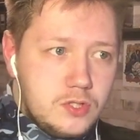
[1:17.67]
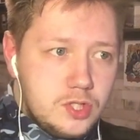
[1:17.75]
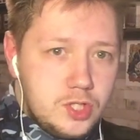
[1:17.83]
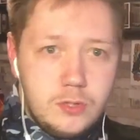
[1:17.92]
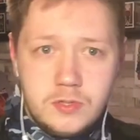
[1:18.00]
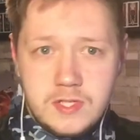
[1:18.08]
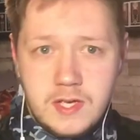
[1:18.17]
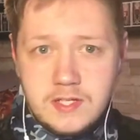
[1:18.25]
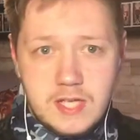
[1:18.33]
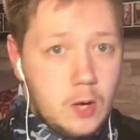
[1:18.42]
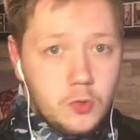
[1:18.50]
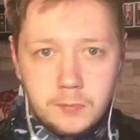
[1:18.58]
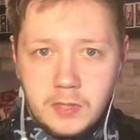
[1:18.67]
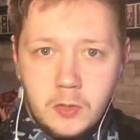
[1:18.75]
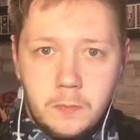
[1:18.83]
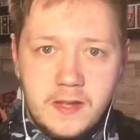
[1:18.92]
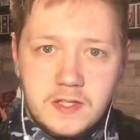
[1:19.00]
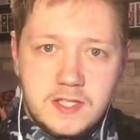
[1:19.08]
Tuesdays I would
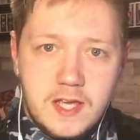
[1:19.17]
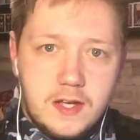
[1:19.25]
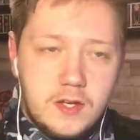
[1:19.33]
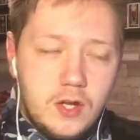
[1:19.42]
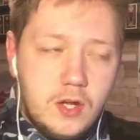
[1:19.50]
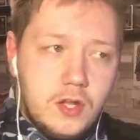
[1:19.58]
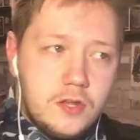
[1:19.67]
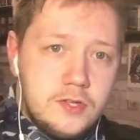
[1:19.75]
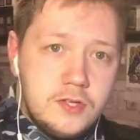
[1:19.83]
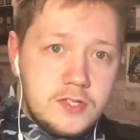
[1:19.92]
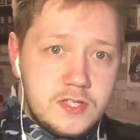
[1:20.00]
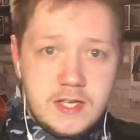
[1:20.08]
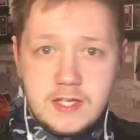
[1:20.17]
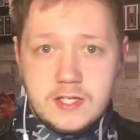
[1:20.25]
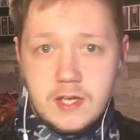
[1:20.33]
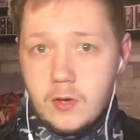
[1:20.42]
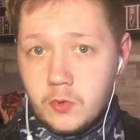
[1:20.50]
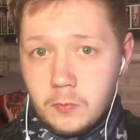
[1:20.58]
upload Ben 10,
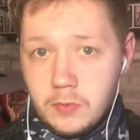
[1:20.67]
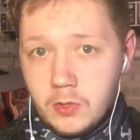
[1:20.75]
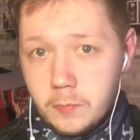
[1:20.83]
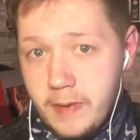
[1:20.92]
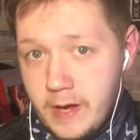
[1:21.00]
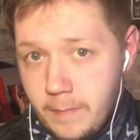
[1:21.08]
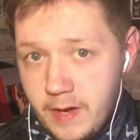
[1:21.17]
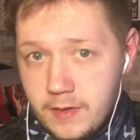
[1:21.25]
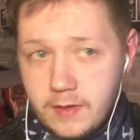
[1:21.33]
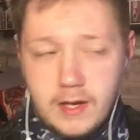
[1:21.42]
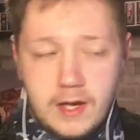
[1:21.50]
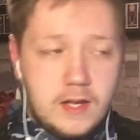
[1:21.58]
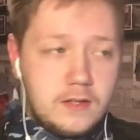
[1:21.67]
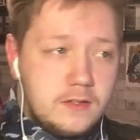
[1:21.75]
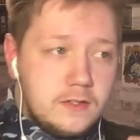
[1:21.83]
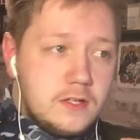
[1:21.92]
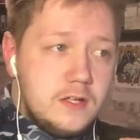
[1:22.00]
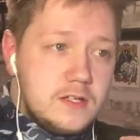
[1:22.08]
Thursdays I would upload Batman,
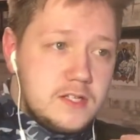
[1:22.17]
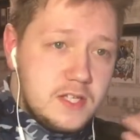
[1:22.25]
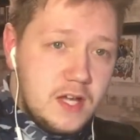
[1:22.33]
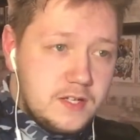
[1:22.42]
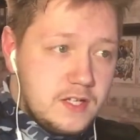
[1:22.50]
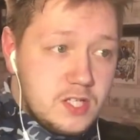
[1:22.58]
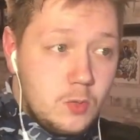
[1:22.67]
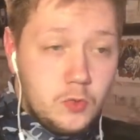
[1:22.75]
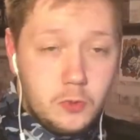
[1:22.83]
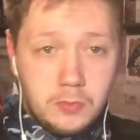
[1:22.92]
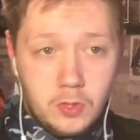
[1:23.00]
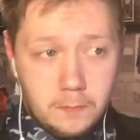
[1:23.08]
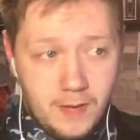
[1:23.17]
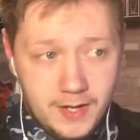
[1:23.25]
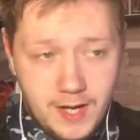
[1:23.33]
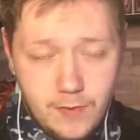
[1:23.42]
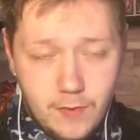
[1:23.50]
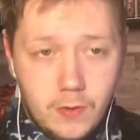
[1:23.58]
and Saturdays I would upload My
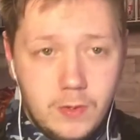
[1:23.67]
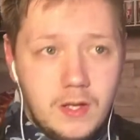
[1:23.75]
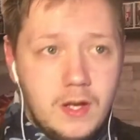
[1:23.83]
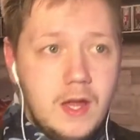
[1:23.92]
Hero.